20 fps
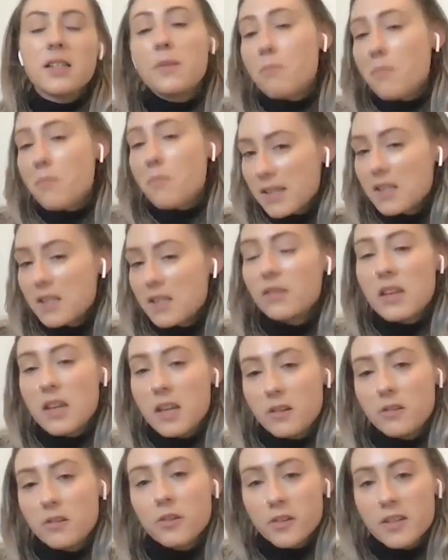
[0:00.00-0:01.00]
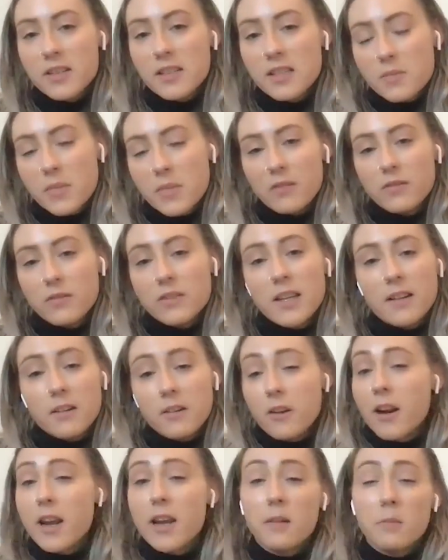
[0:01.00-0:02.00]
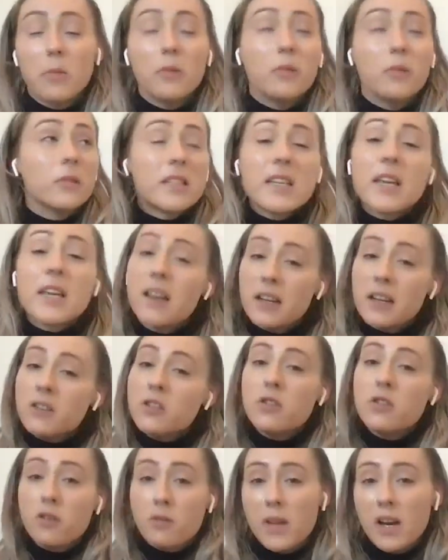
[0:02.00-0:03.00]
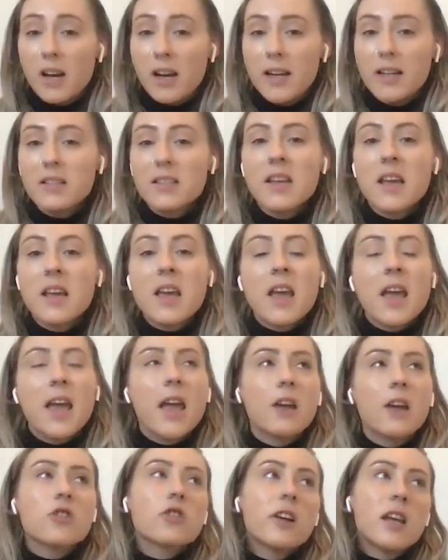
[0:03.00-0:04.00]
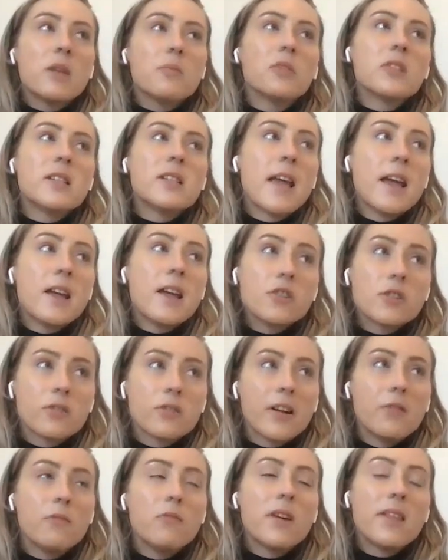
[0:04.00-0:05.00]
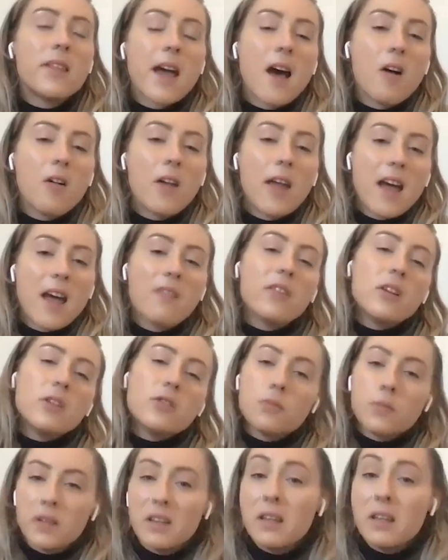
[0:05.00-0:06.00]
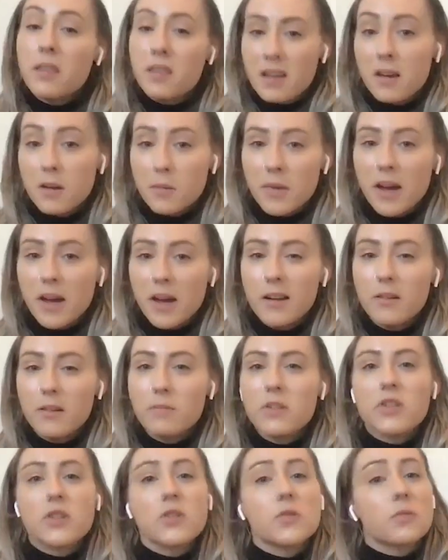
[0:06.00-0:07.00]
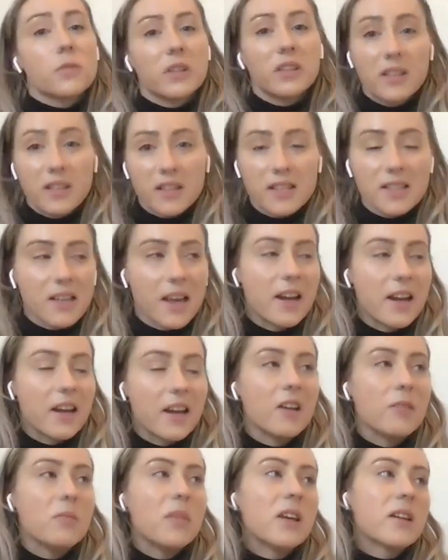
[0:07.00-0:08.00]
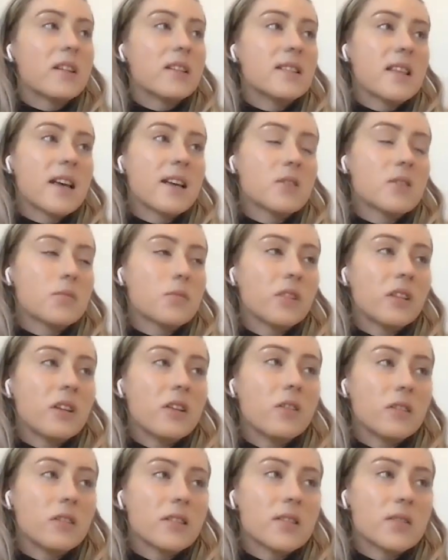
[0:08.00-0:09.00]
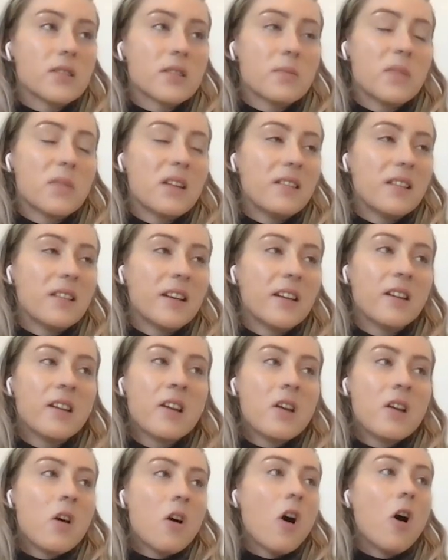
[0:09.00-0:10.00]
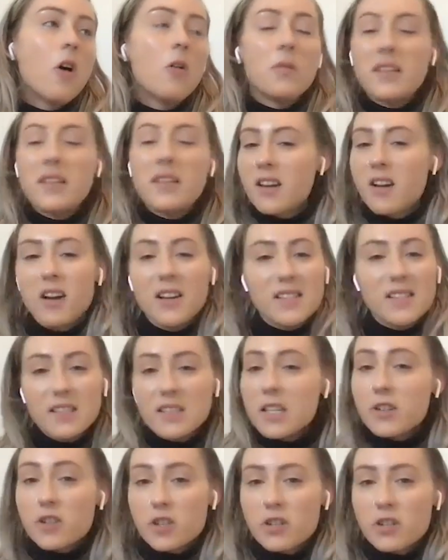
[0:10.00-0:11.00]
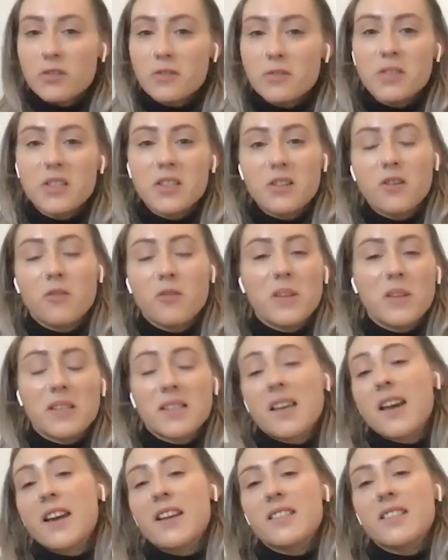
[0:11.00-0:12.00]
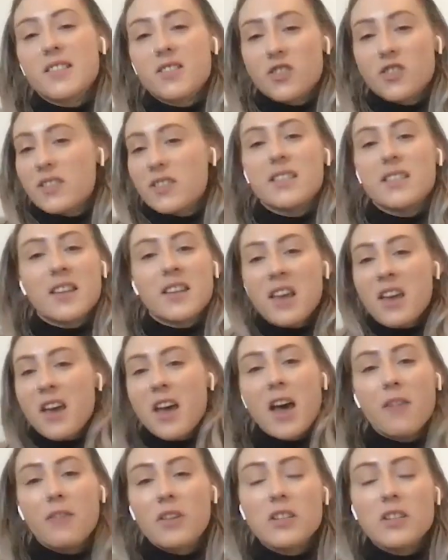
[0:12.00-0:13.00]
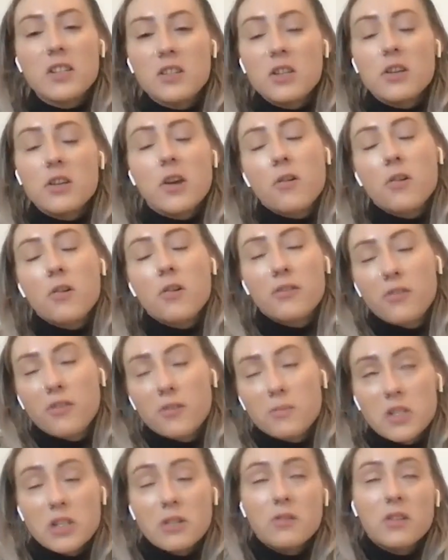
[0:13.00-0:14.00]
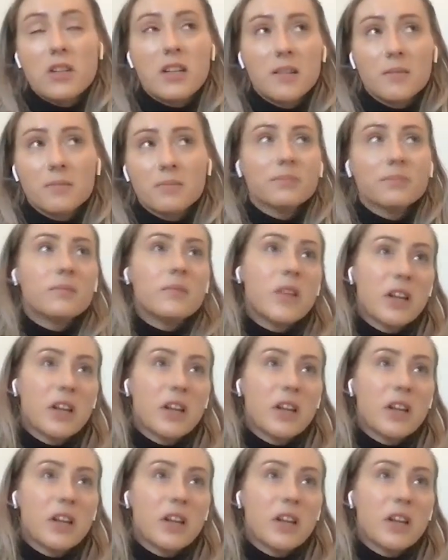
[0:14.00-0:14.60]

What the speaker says: to massively increase the amount of data you're able to get into your mind, and you're able to enter it without having to really think about it, which is really exciting because that's really also something that always causes issues, besides just having to decode it from 2D